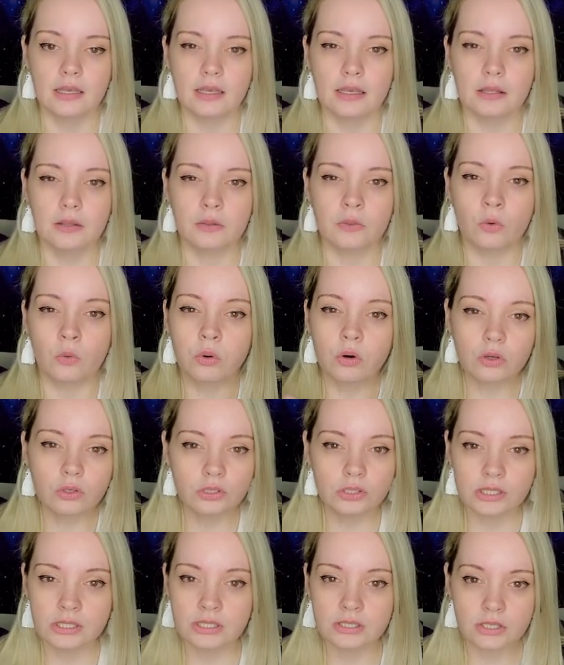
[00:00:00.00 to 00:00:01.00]
the world
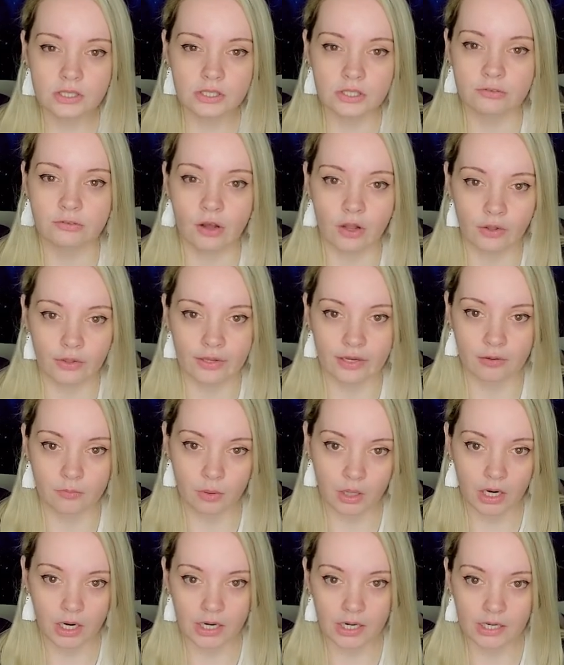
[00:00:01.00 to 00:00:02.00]
just starts falling
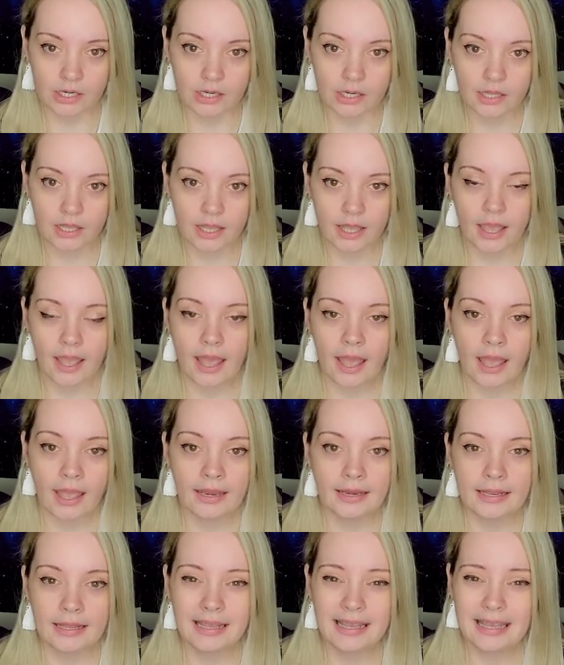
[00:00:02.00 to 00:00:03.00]
apart,
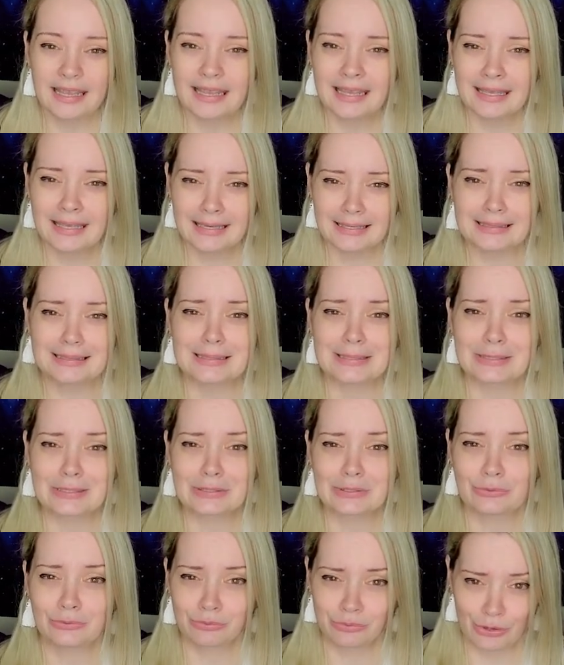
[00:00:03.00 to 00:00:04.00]
and it gets
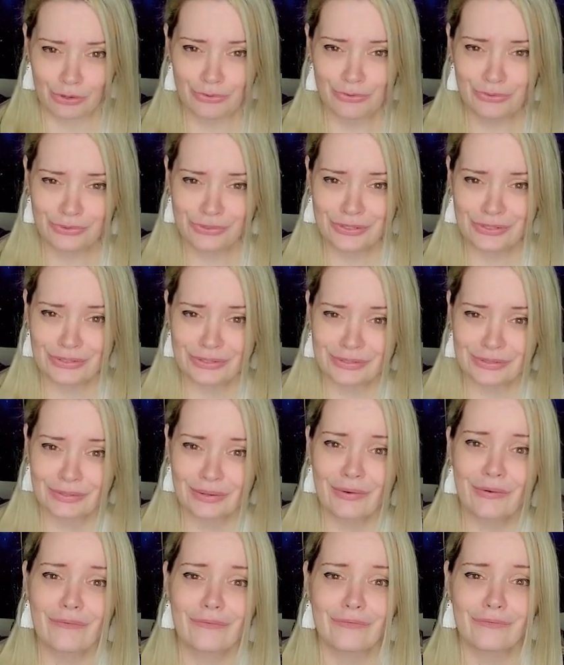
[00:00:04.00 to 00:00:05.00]
gross
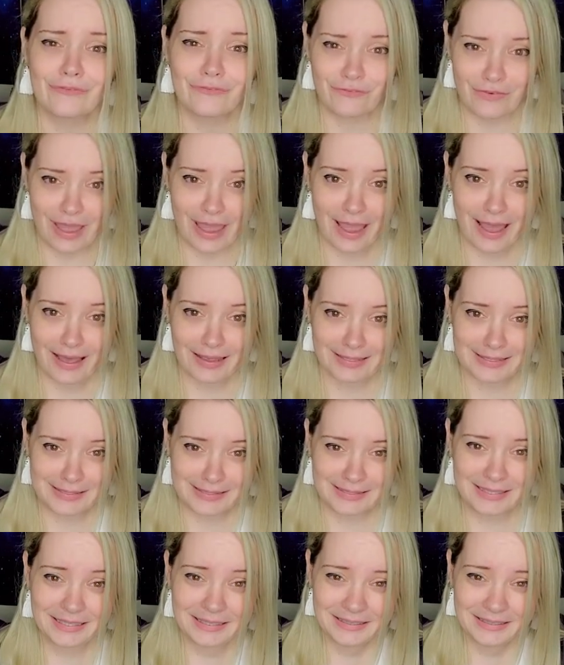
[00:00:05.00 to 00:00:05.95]
fast.